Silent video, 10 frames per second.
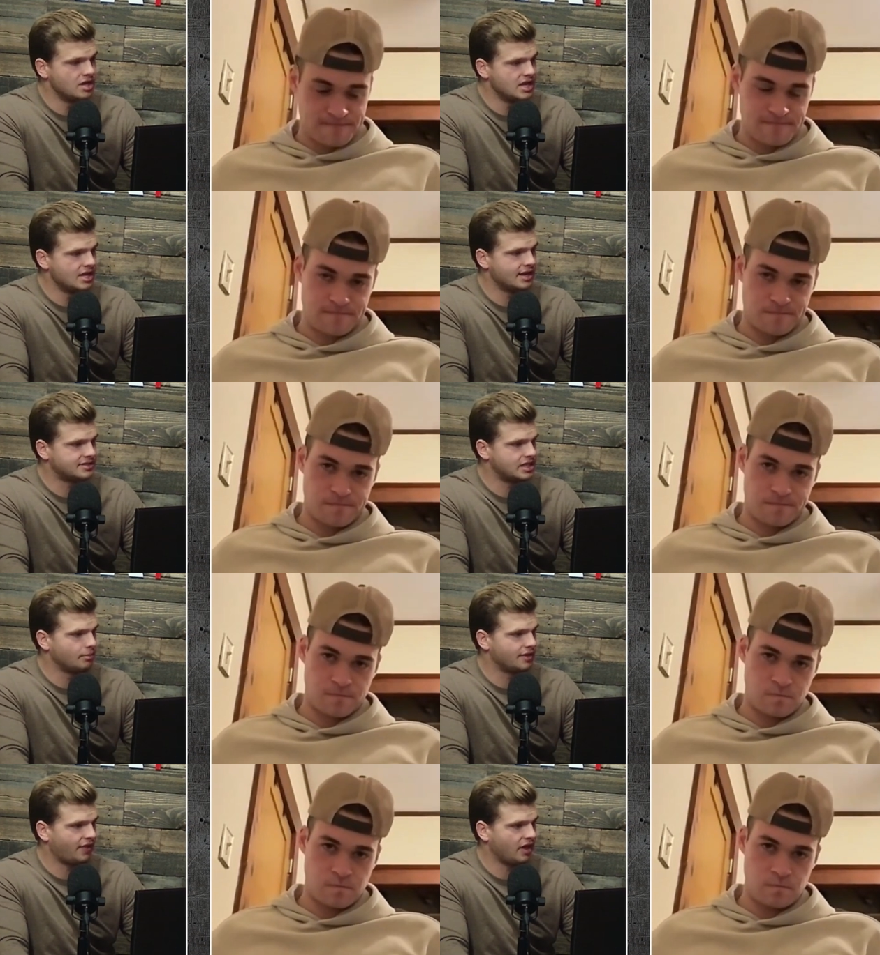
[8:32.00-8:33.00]
Speaker 1: need in a
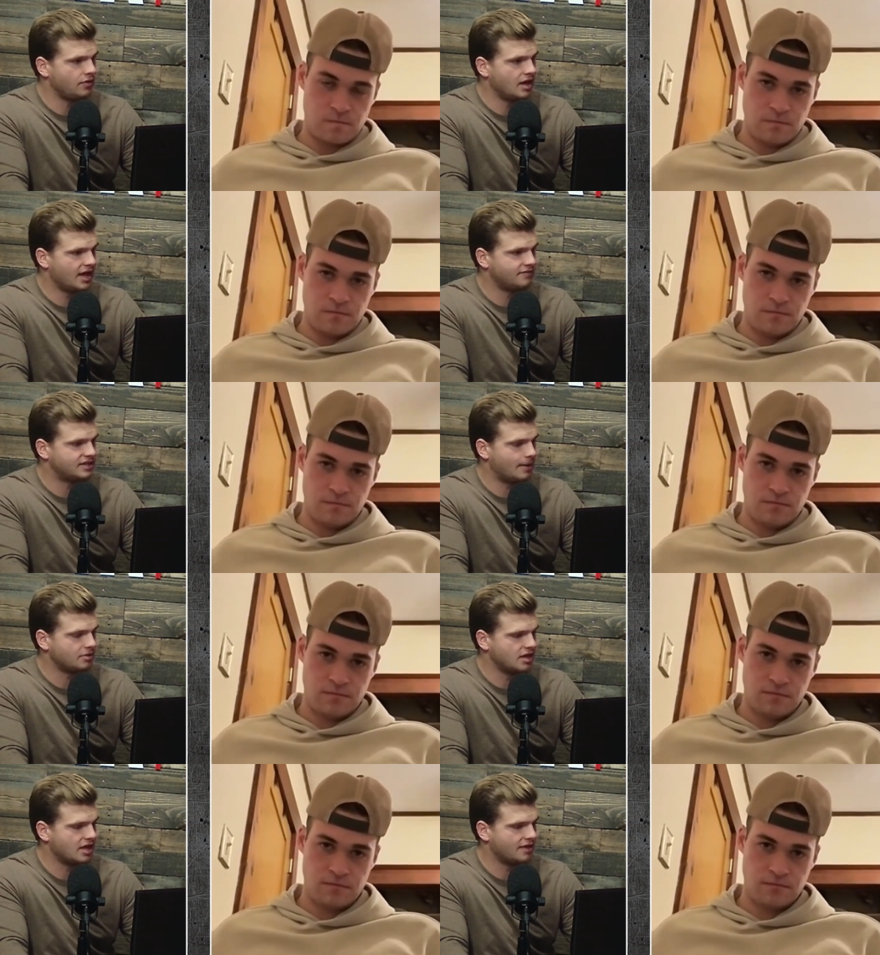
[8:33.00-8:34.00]
team like that. You need to have depth.
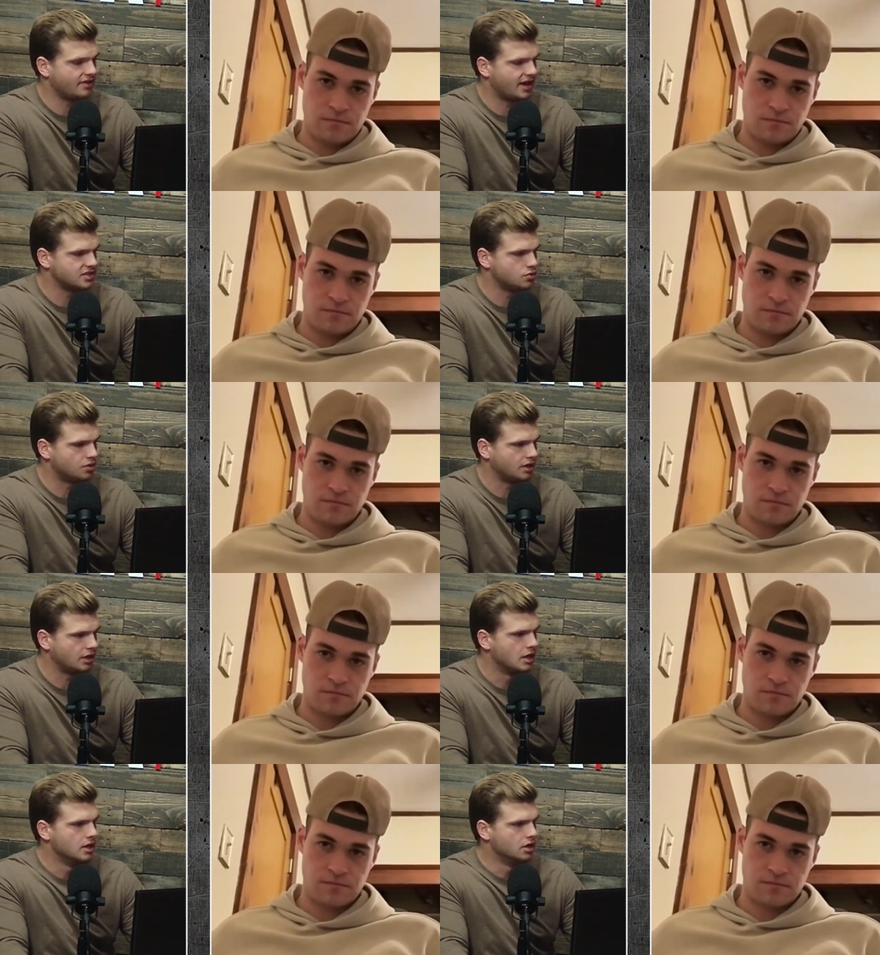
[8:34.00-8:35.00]
You need to have guys who can
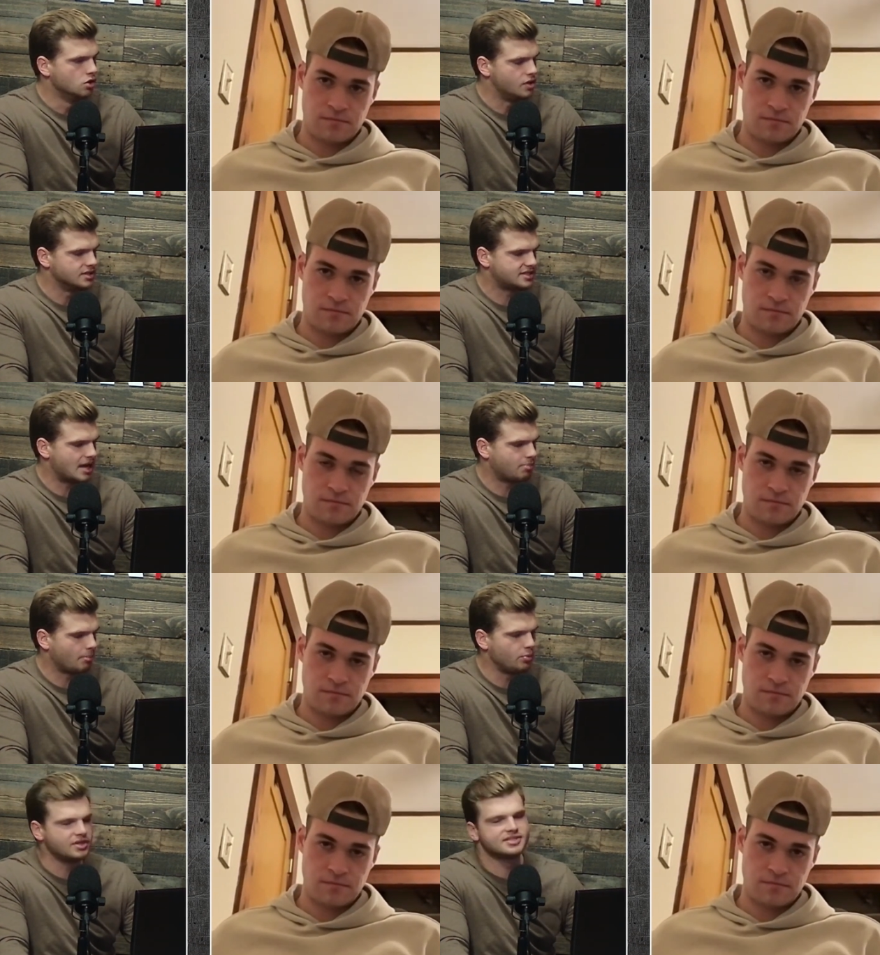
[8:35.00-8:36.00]
who can step
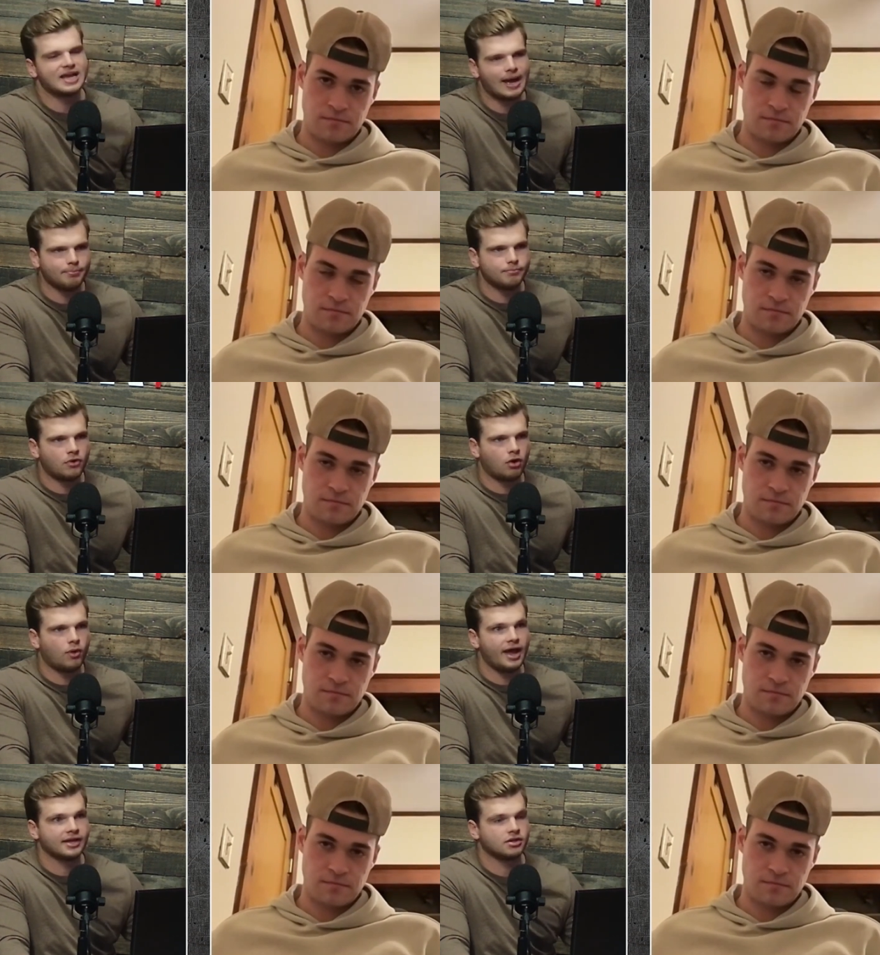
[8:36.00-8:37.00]
up. We can stop our
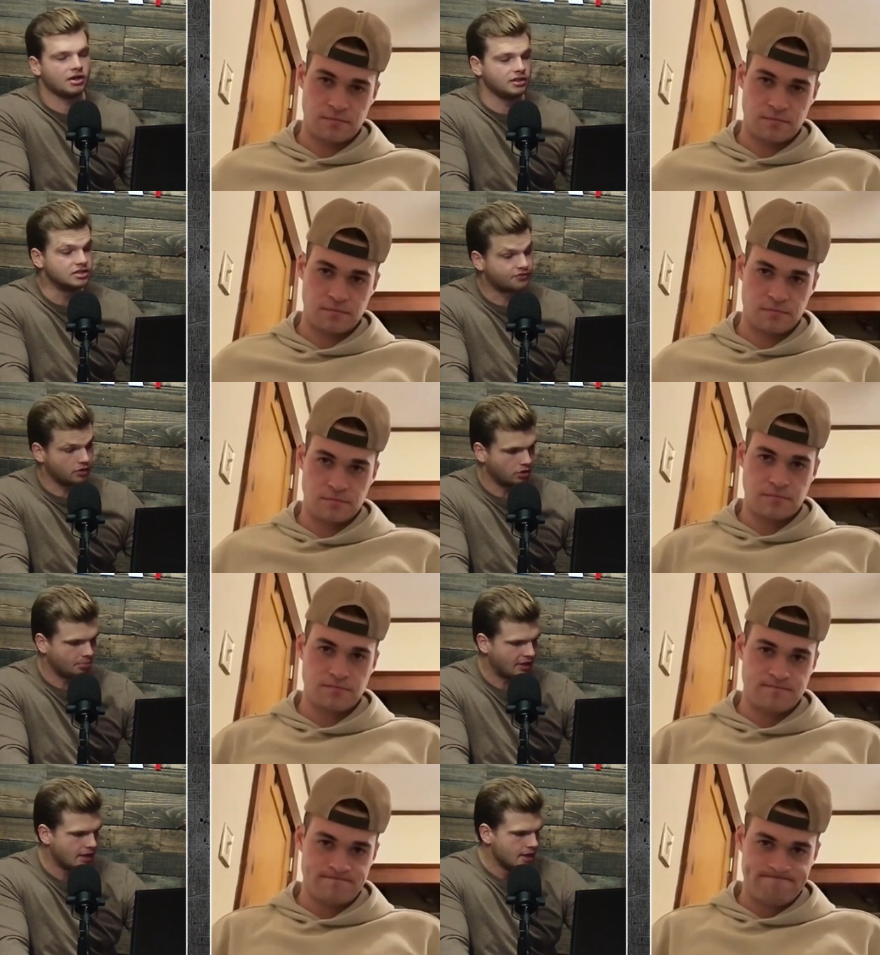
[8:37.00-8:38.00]
WIAC talk, at least for a little
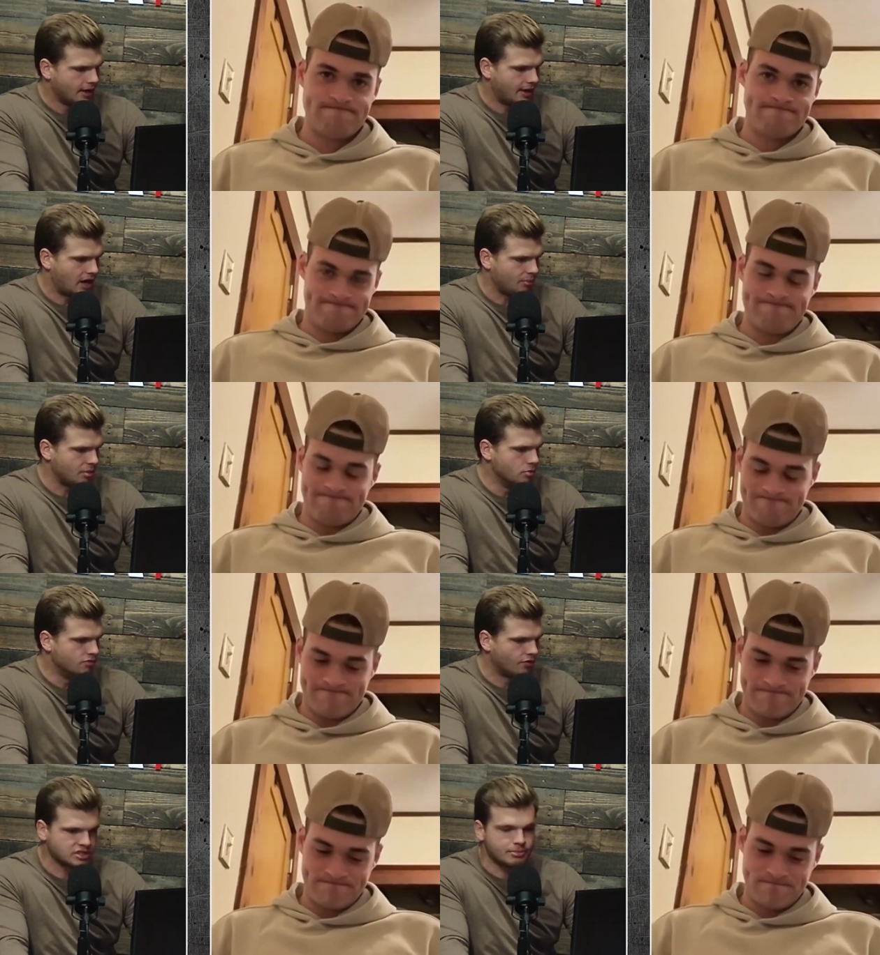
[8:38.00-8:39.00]
bit, um, and move
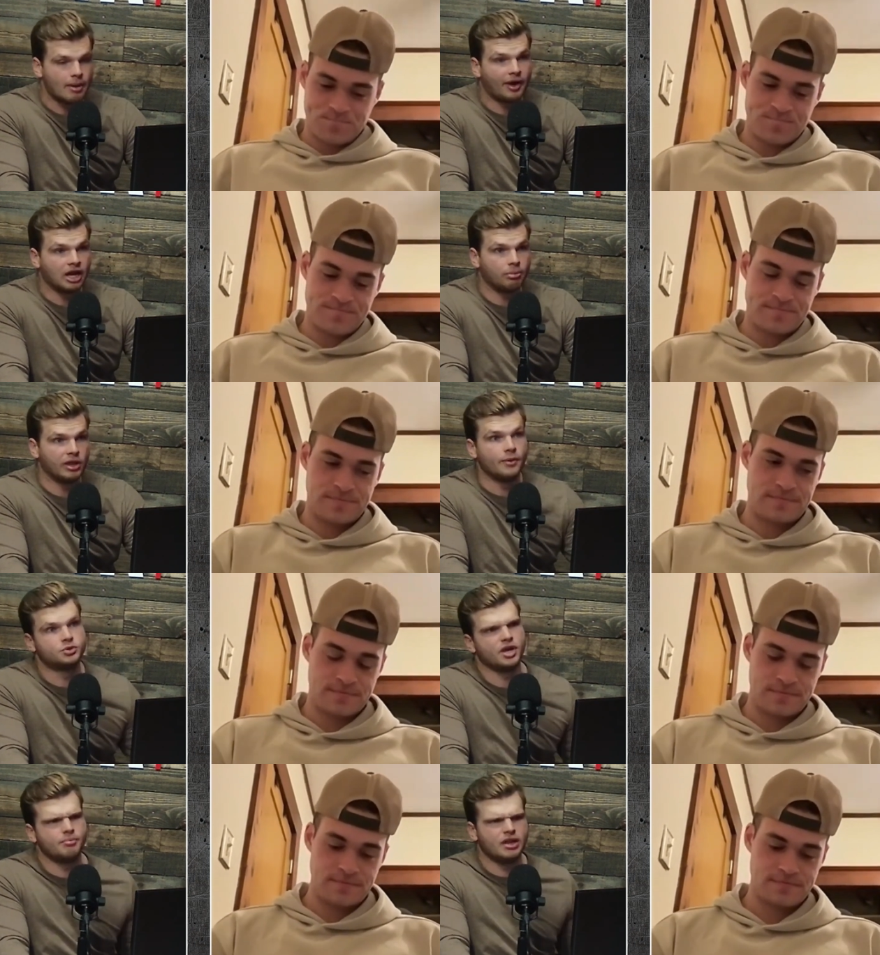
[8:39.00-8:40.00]
over some MIAA,
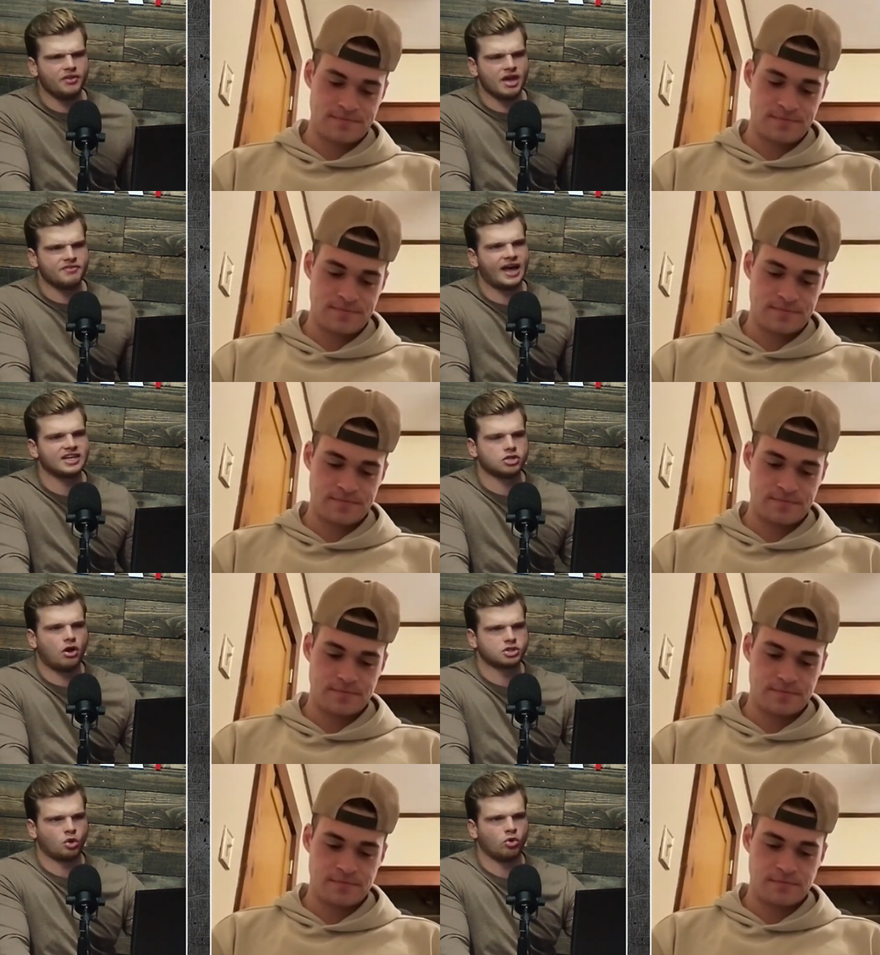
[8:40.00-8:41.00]
which we admittedly have not
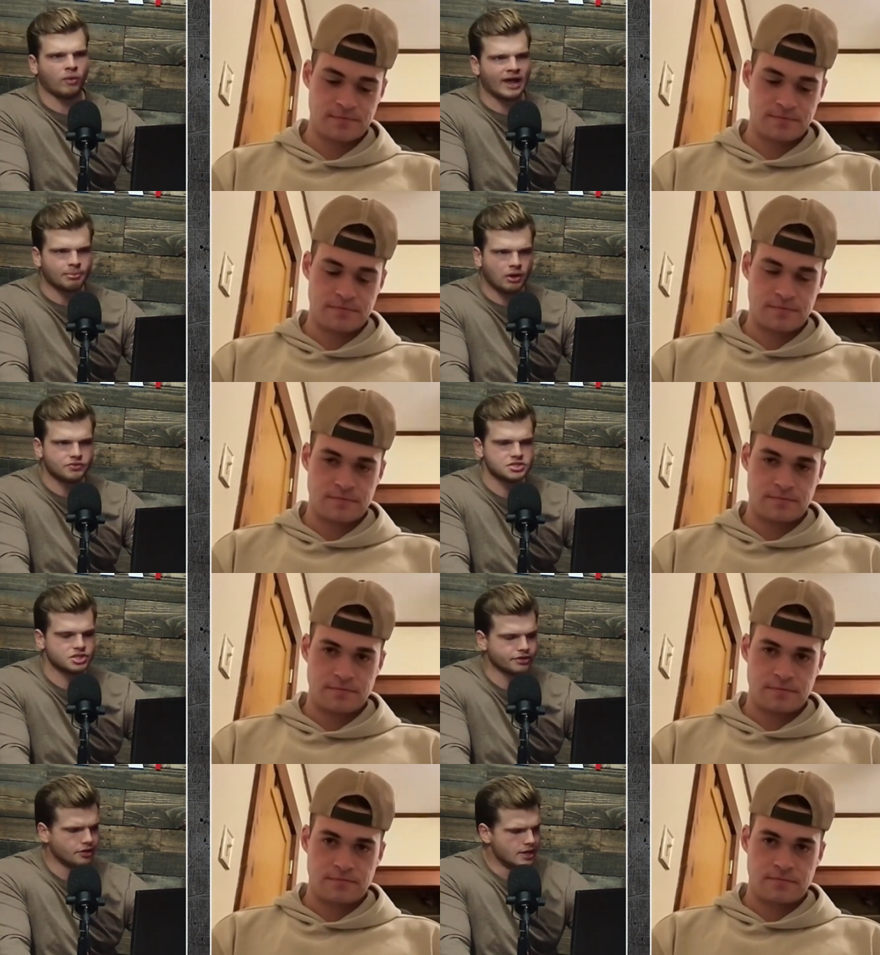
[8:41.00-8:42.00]
talked a whole lot about this
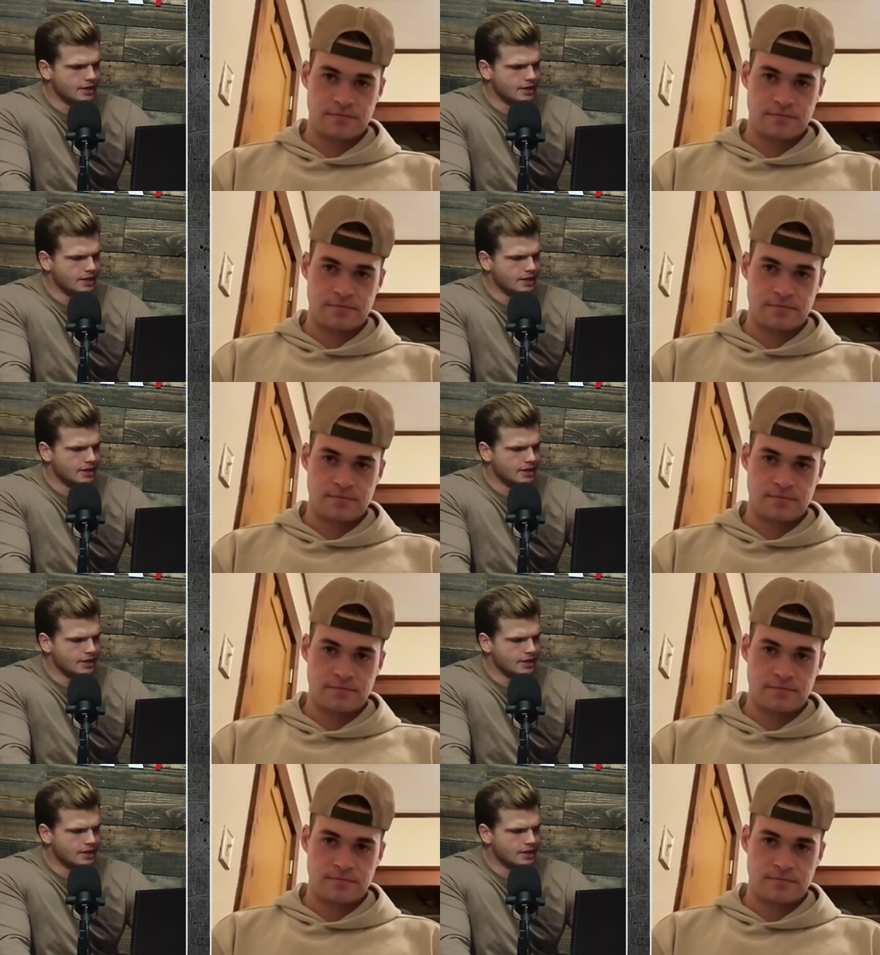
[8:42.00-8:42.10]
year.